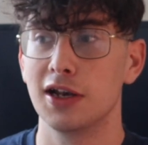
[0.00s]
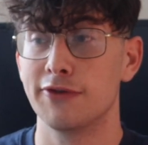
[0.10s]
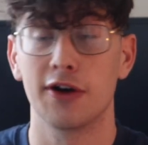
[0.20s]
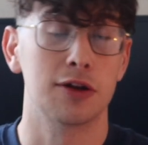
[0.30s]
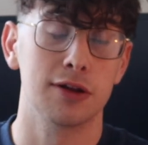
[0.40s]

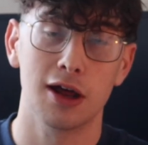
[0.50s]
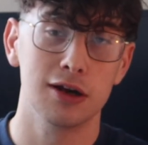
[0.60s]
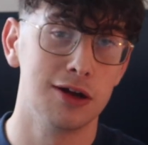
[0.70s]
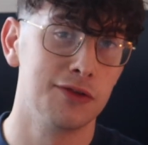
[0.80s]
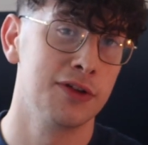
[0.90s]
fun because I
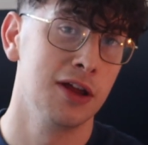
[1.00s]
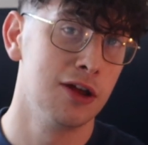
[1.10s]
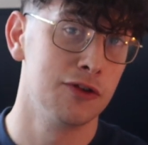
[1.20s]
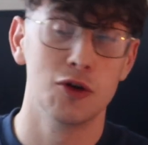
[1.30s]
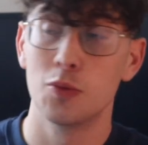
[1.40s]
love
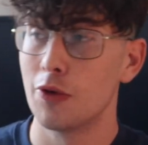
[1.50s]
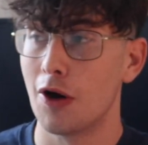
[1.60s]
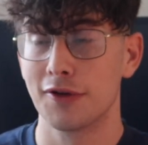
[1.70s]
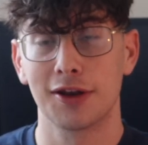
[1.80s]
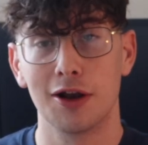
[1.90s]
football, I
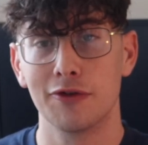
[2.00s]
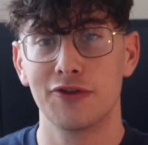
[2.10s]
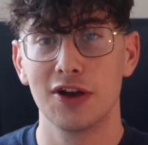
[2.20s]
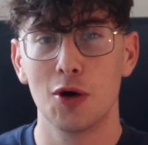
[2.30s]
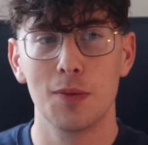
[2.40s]
also love
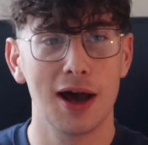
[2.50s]
film,